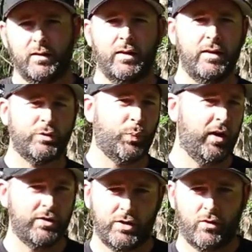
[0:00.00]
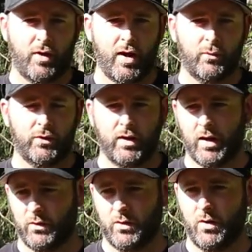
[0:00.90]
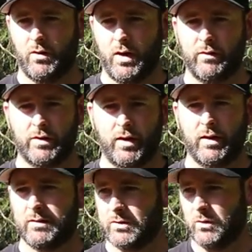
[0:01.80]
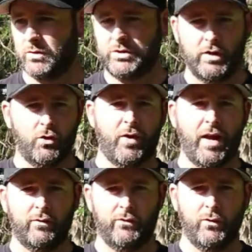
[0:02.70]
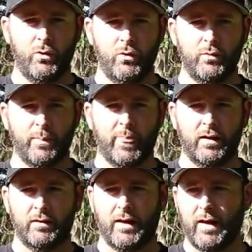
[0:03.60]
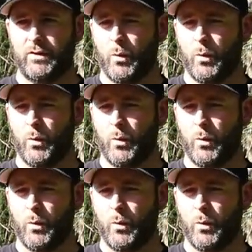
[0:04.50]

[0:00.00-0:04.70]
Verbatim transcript: he sprays year-round with the Antler Grow and everything. So there's year-round food that